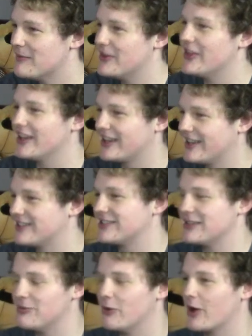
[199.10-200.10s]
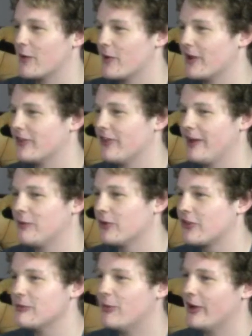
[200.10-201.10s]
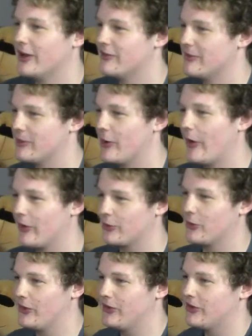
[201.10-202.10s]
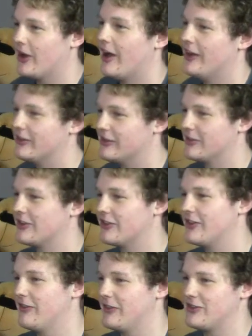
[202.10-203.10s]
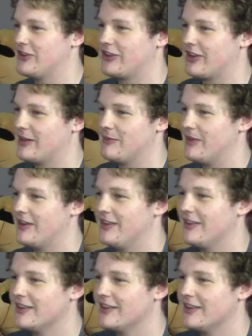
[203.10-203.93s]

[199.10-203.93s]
but then it gets to the point where it's like, what's the point of them going through all these guys if it's just gonna be?